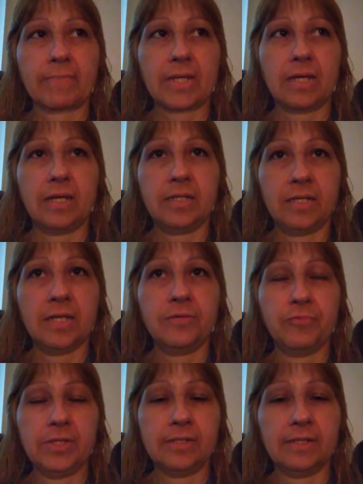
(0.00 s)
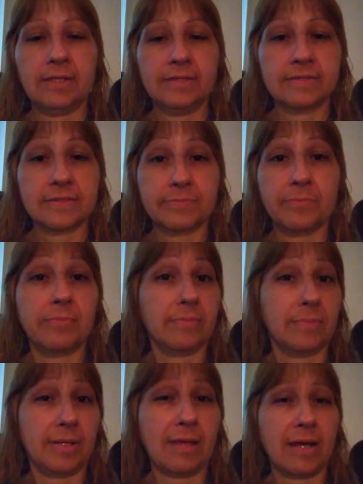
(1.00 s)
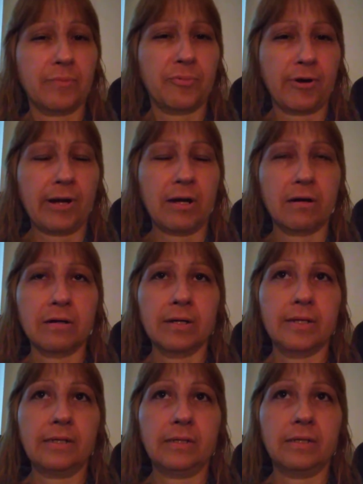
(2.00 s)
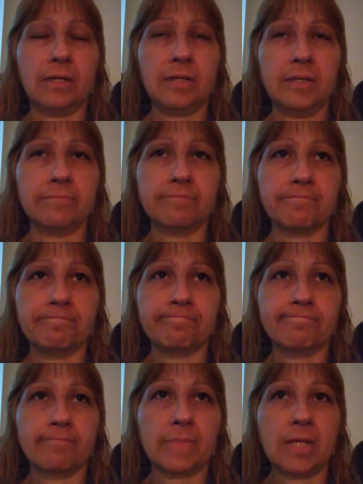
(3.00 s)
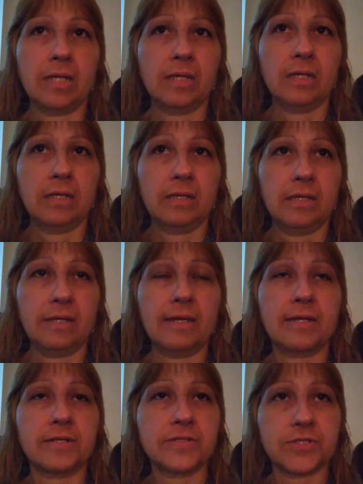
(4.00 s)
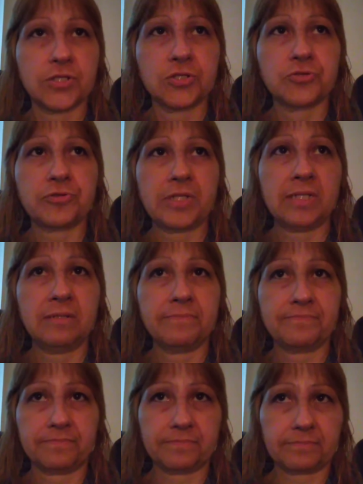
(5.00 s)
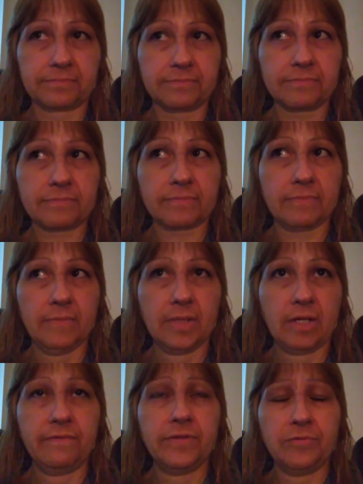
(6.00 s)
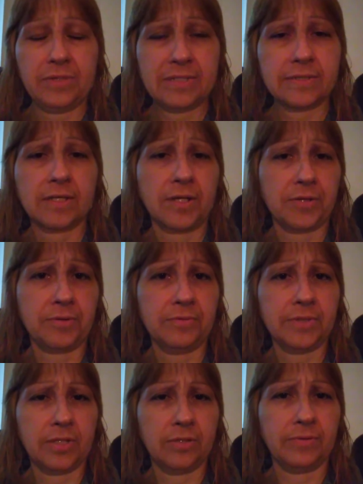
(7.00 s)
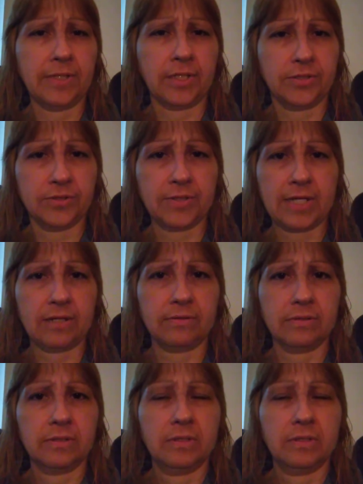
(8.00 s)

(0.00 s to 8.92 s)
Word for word: he, he really needs a lot of prayer. He, um, he had a surgery a few weeks ago, you know, when they took out